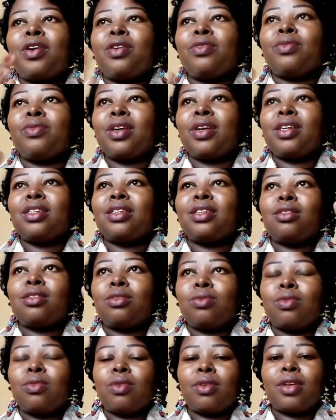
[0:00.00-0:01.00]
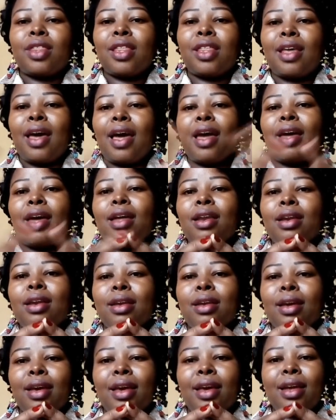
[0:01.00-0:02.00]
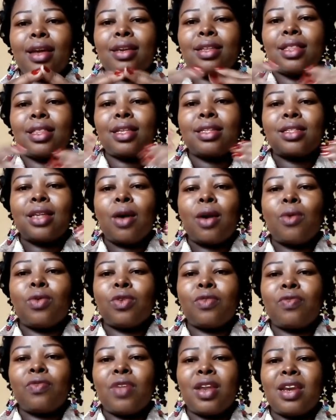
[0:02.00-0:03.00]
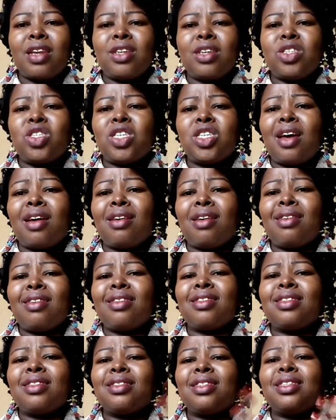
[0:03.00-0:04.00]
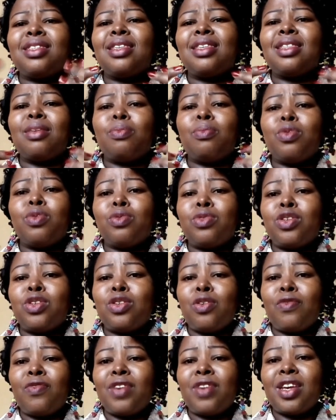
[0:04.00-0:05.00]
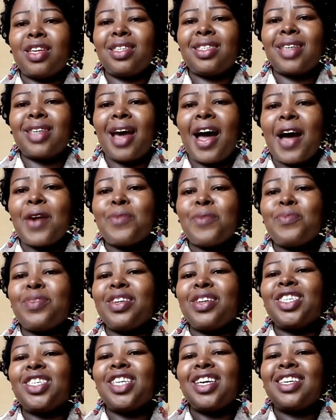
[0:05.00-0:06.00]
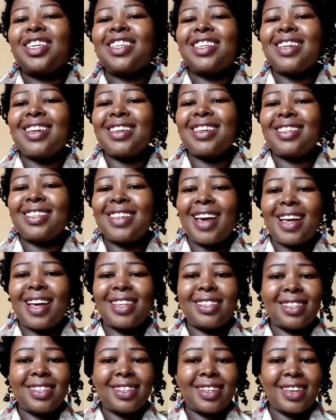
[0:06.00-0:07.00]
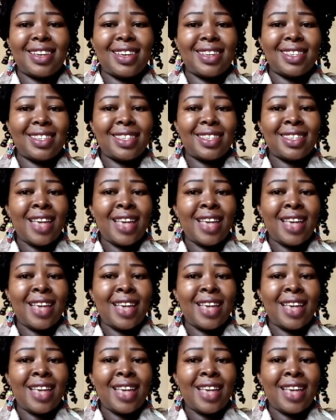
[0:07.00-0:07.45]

You can just walk there and get the sound of the nature, see the beauty of nature, appreciate nature as it is.